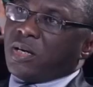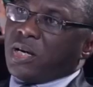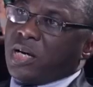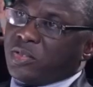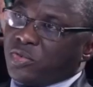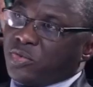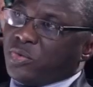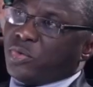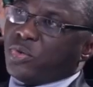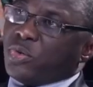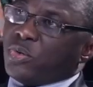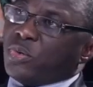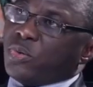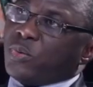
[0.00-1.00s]
as you
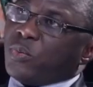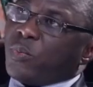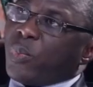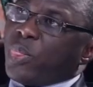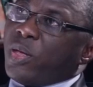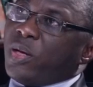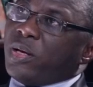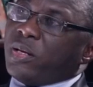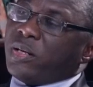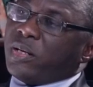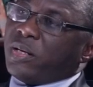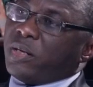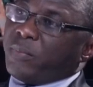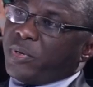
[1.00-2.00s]
know,
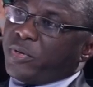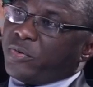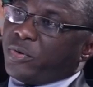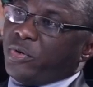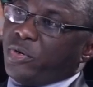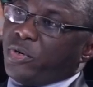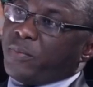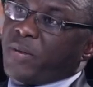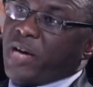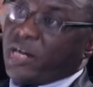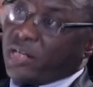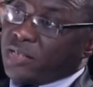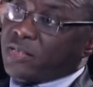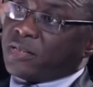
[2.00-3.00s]
the Petroleum
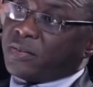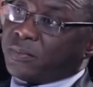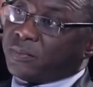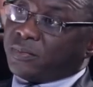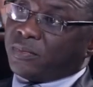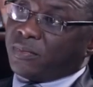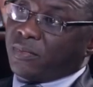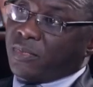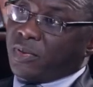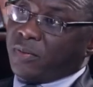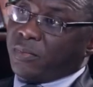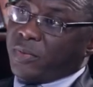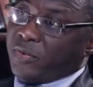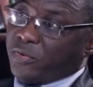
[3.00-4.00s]
Act,
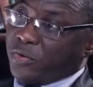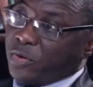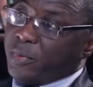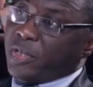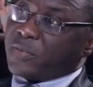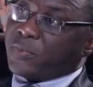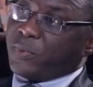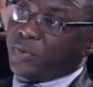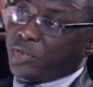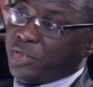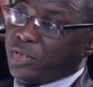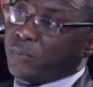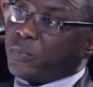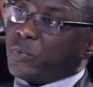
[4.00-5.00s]
Petroleum
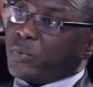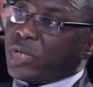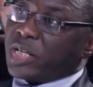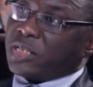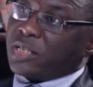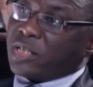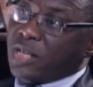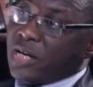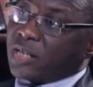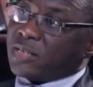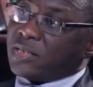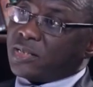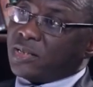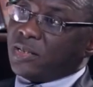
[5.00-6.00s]
Exploration and Production
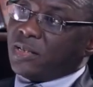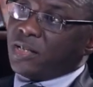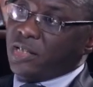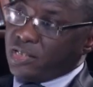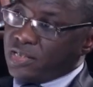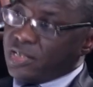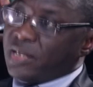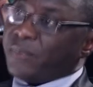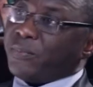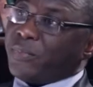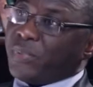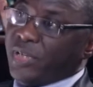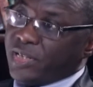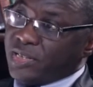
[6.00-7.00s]
Act, is in
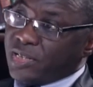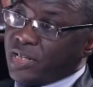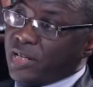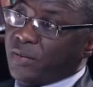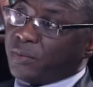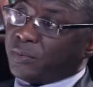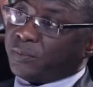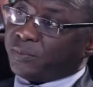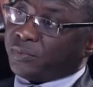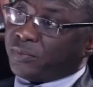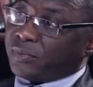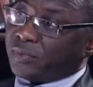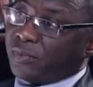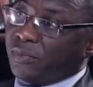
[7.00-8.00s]
place now.
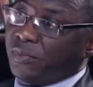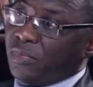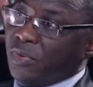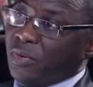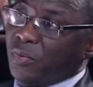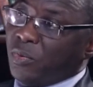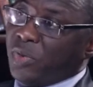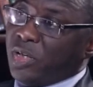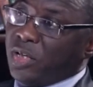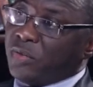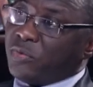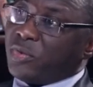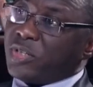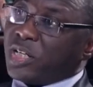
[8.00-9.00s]
We
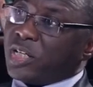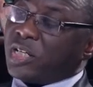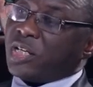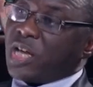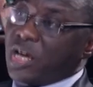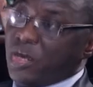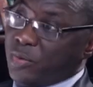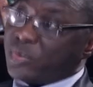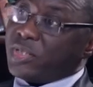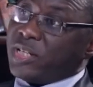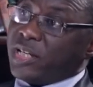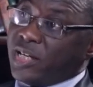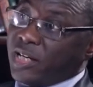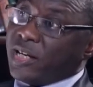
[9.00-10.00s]
need to take it out
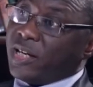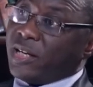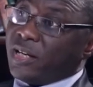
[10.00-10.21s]
there